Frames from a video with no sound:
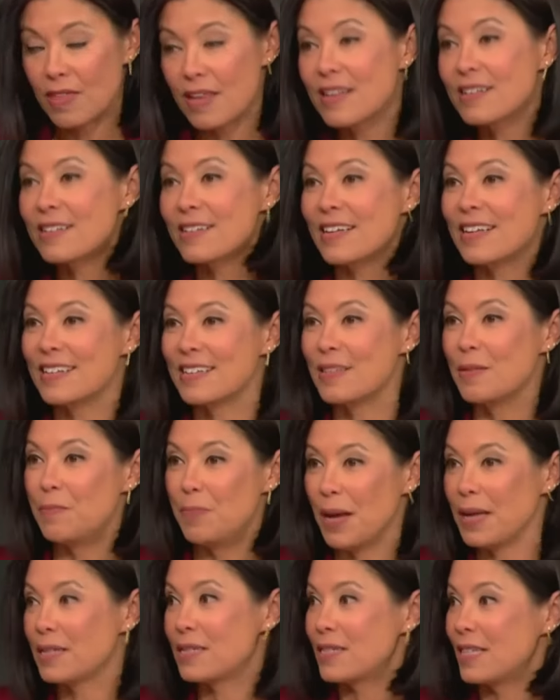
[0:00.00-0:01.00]
this is the
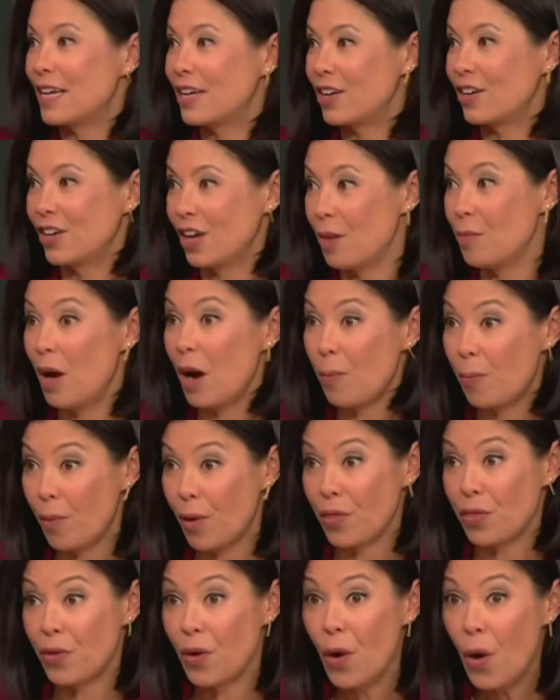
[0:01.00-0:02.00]
best they could come up
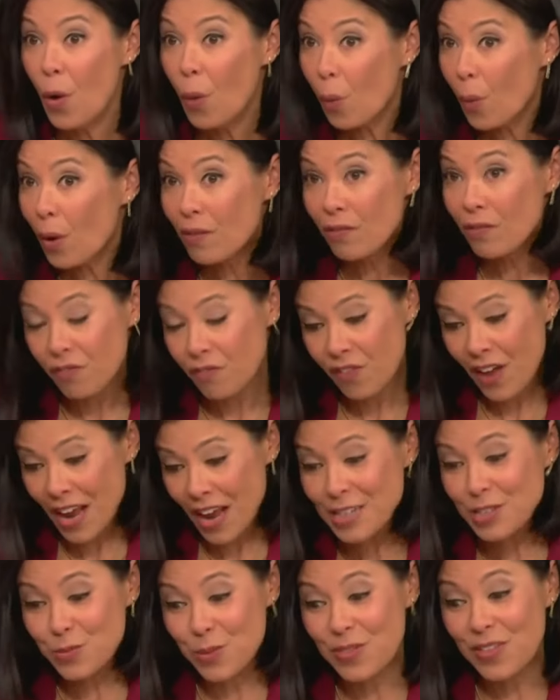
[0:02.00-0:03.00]
with when
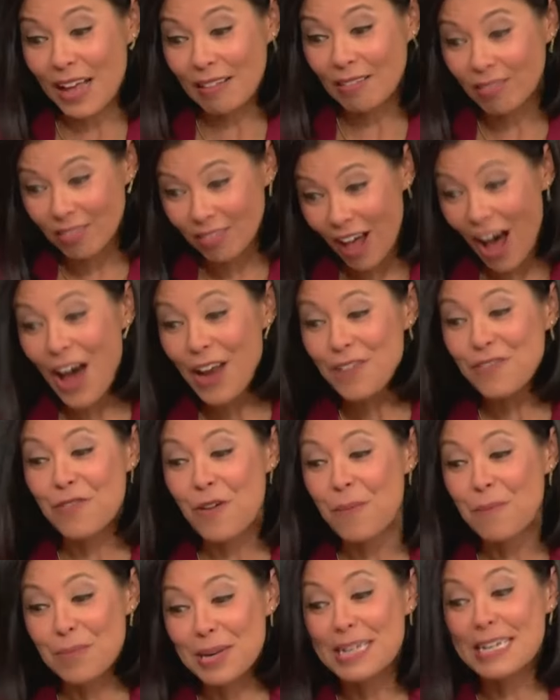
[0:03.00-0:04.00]
faced with a lot
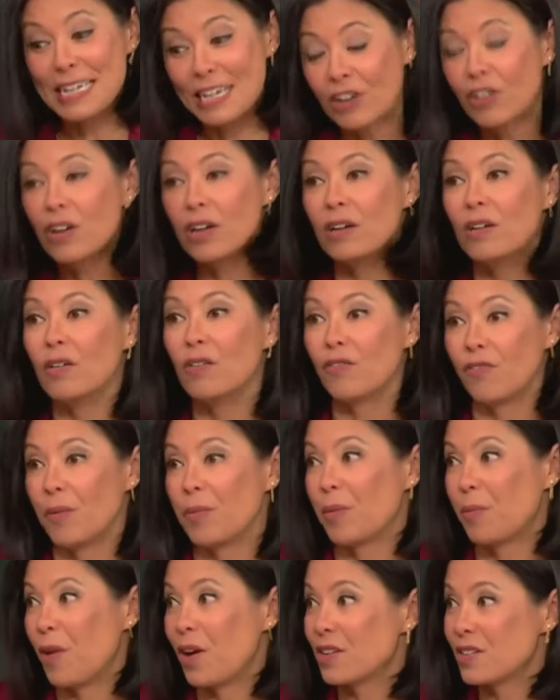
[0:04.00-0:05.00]
of material
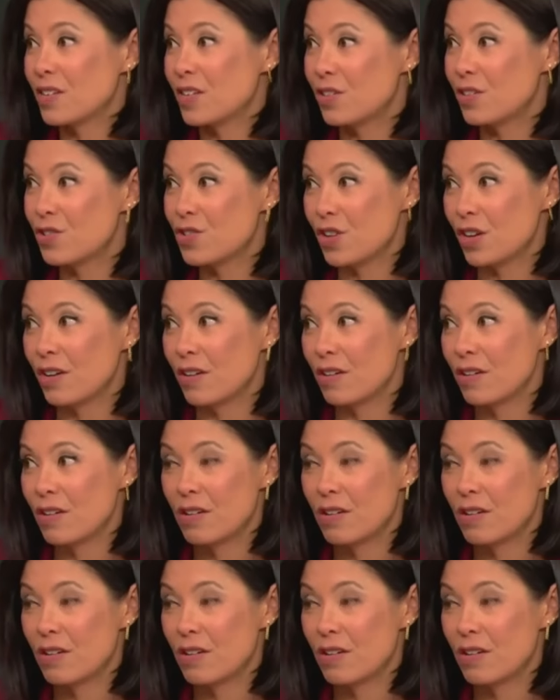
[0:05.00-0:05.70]
from the prosecution.